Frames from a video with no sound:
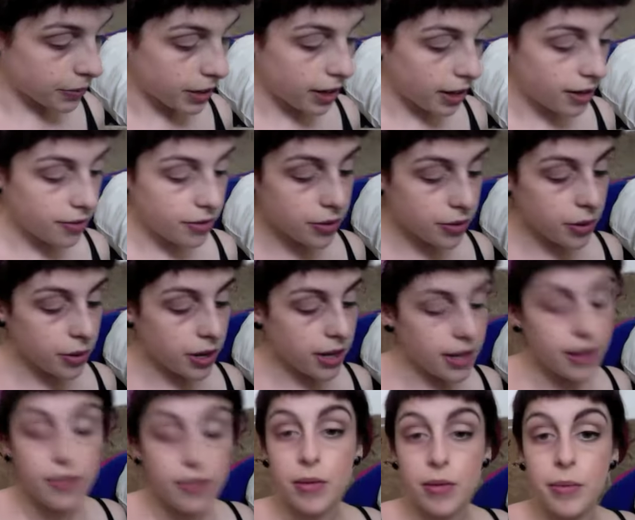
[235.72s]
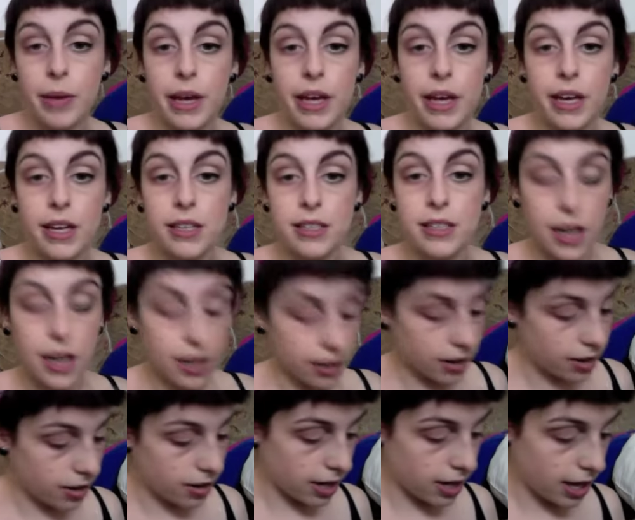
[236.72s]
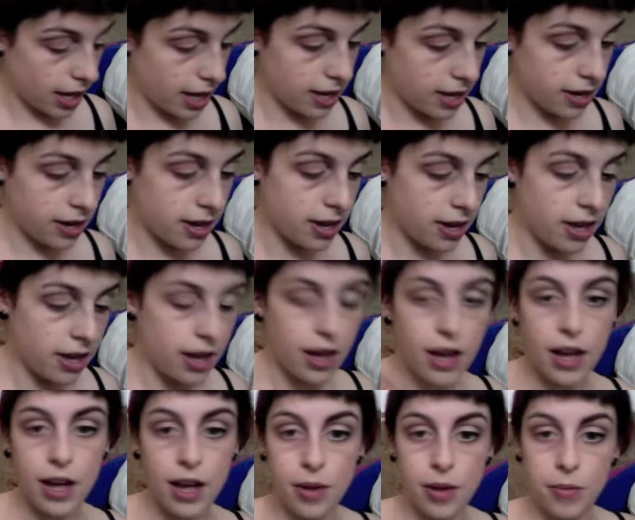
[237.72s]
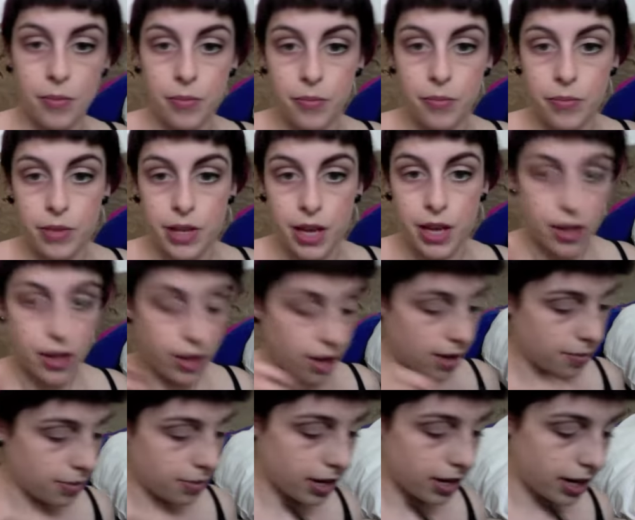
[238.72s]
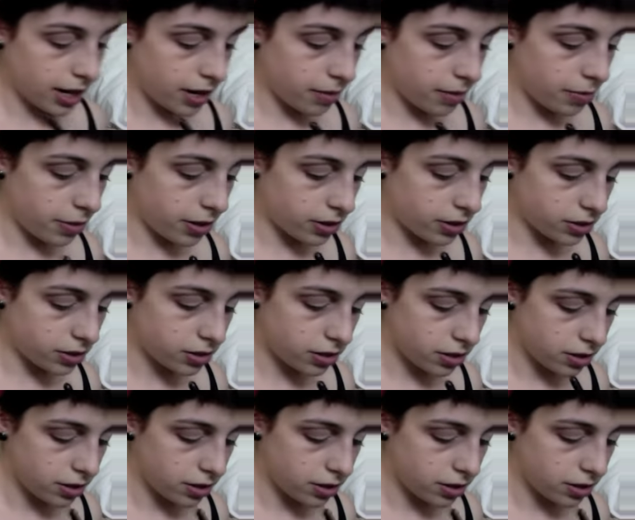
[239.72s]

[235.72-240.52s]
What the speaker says: If you want to even make it darker again, get your applicator brush